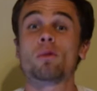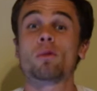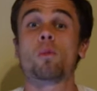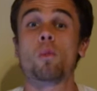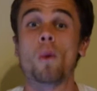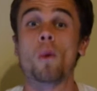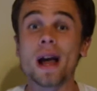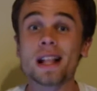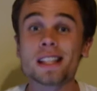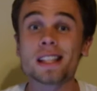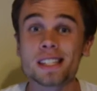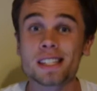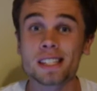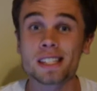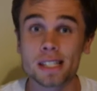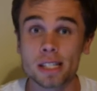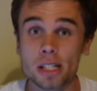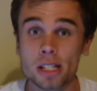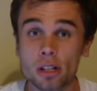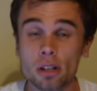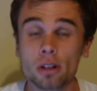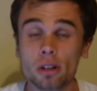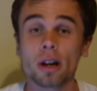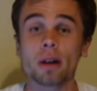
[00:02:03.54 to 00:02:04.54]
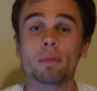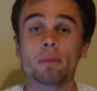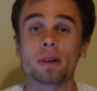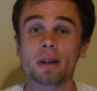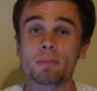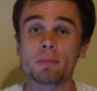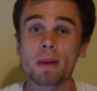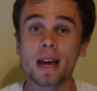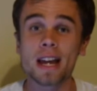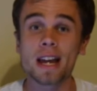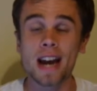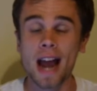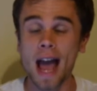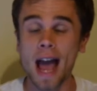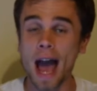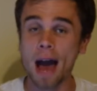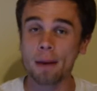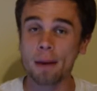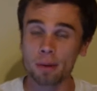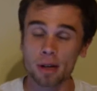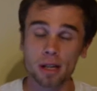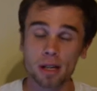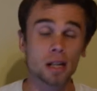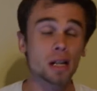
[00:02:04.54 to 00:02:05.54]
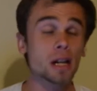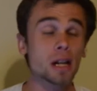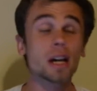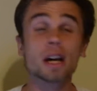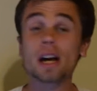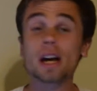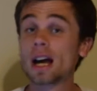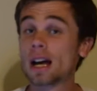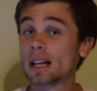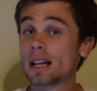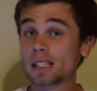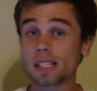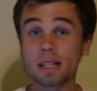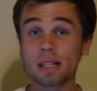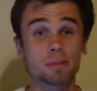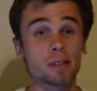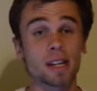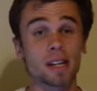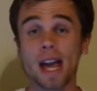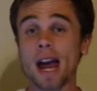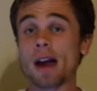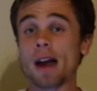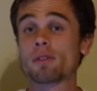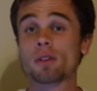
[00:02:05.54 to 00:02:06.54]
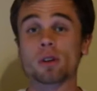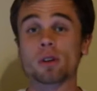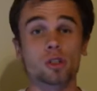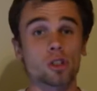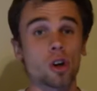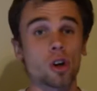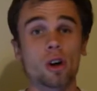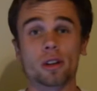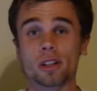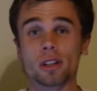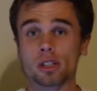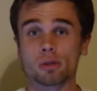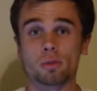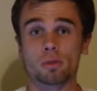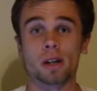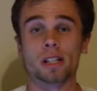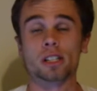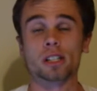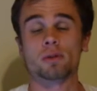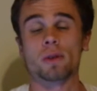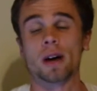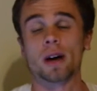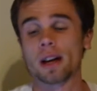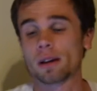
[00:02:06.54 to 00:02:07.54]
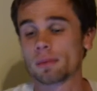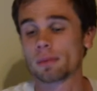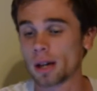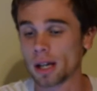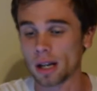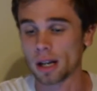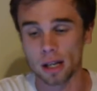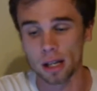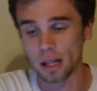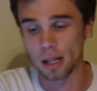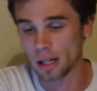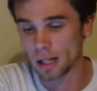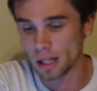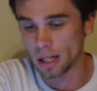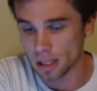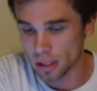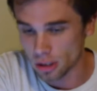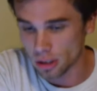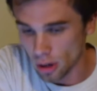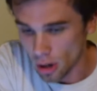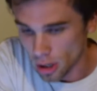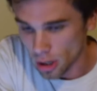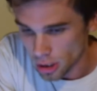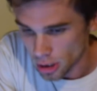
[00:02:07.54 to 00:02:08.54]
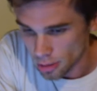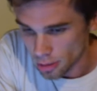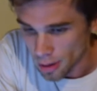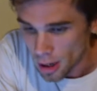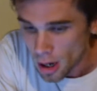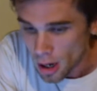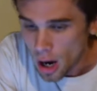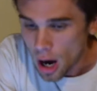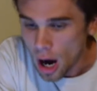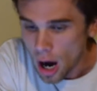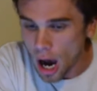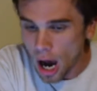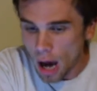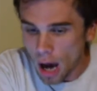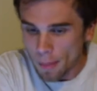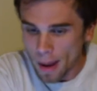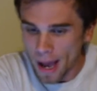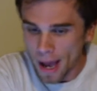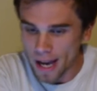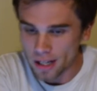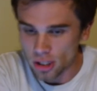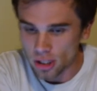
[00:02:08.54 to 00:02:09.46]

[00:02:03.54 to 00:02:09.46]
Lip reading: Wentz is here and we made it happen, seems like everyone's on this Wentz wagon, man, and it's awesome. At